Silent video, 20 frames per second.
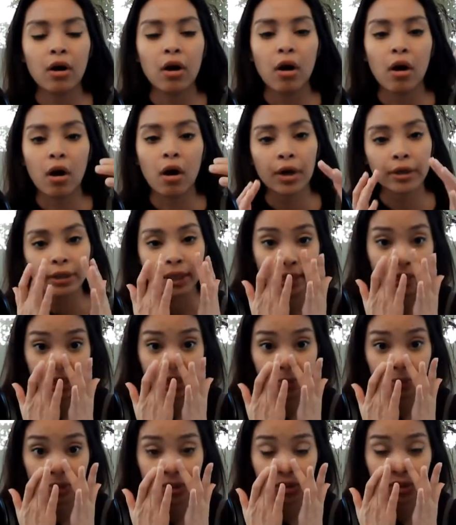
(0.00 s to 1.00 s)
on like
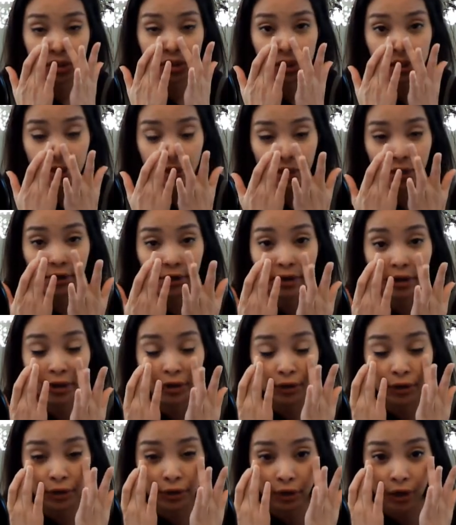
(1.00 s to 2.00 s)
especially the area
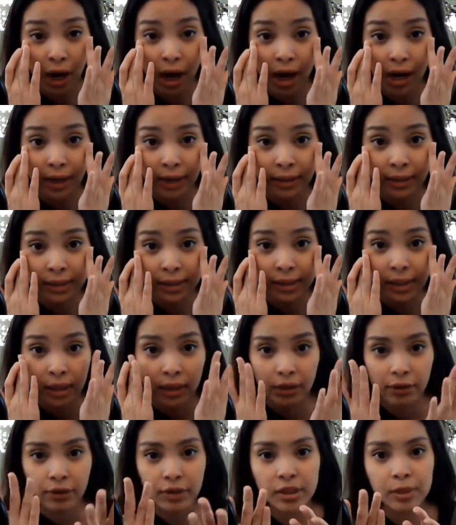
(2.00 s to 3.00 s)
under your eyes,
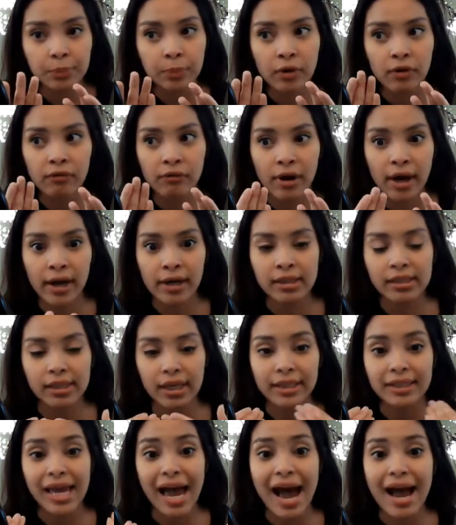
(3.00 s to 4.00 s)
this provides a
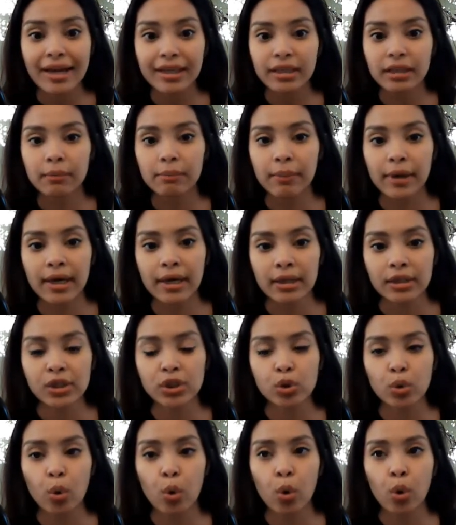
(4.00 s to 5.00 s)
tacky
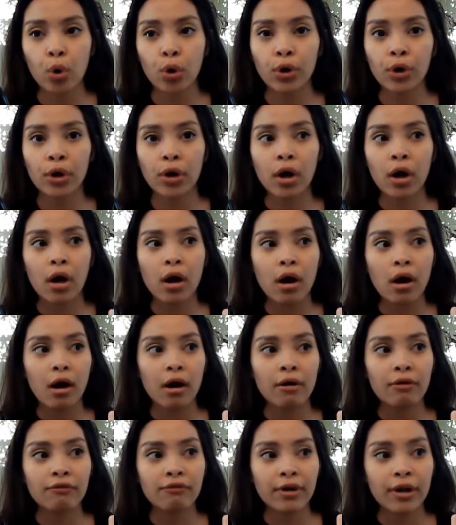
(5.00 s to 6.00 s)
base or
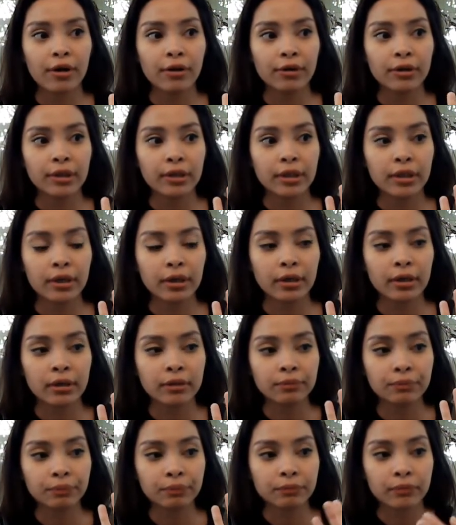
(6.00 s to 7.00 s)
a very
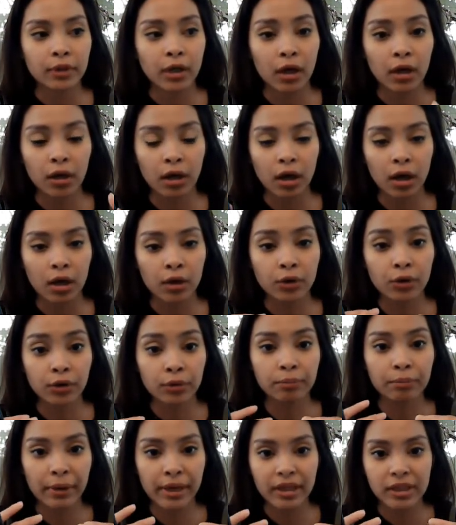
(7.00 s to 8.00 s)
a
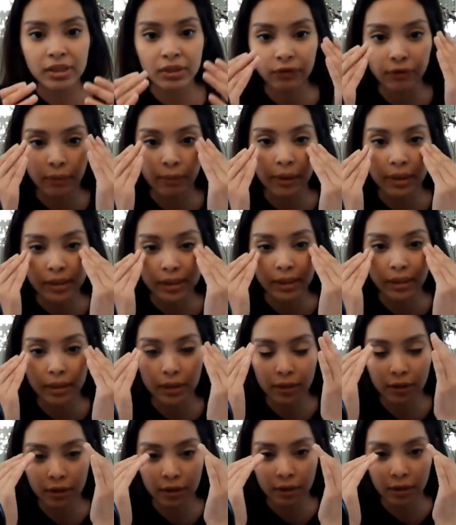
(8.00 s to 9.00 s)
good base for basically
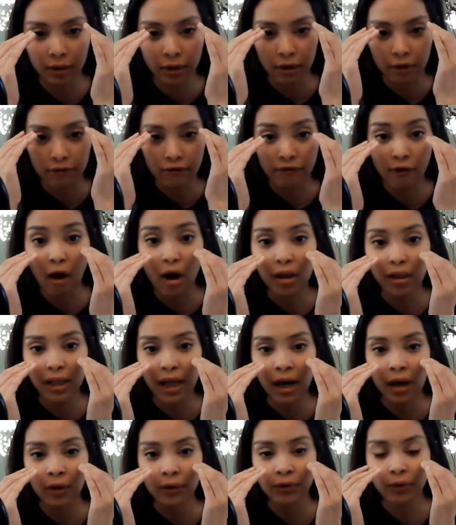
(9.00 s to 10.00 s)
the
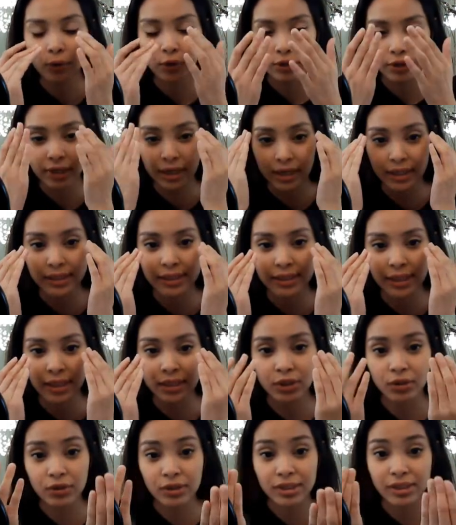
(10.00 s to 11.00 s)
fallout or the excess
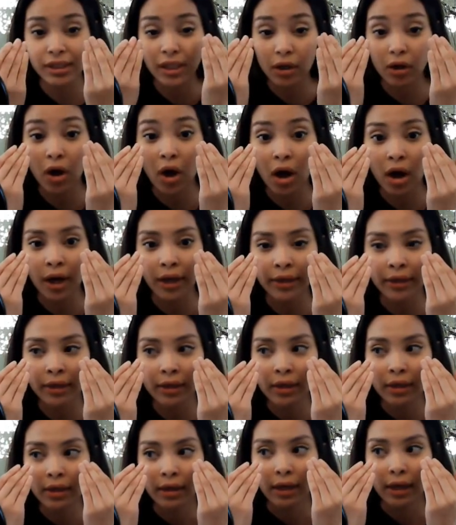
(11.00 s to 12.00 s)
to stick on,
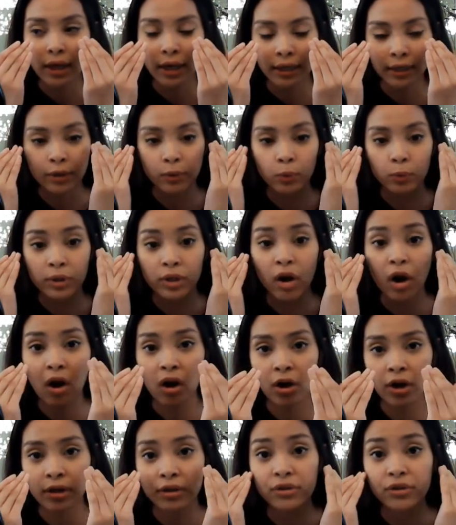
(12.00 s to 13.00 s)
and it'll be
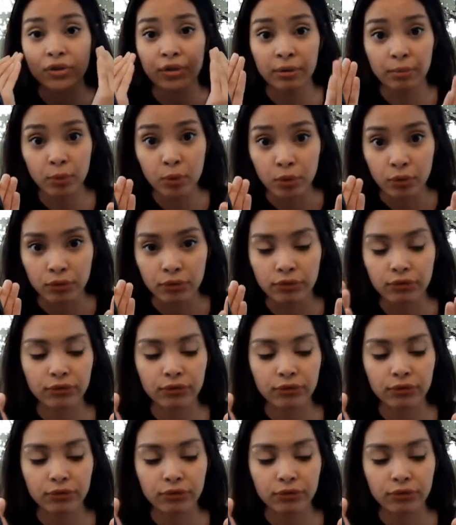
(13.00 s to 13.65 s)
hard to remove.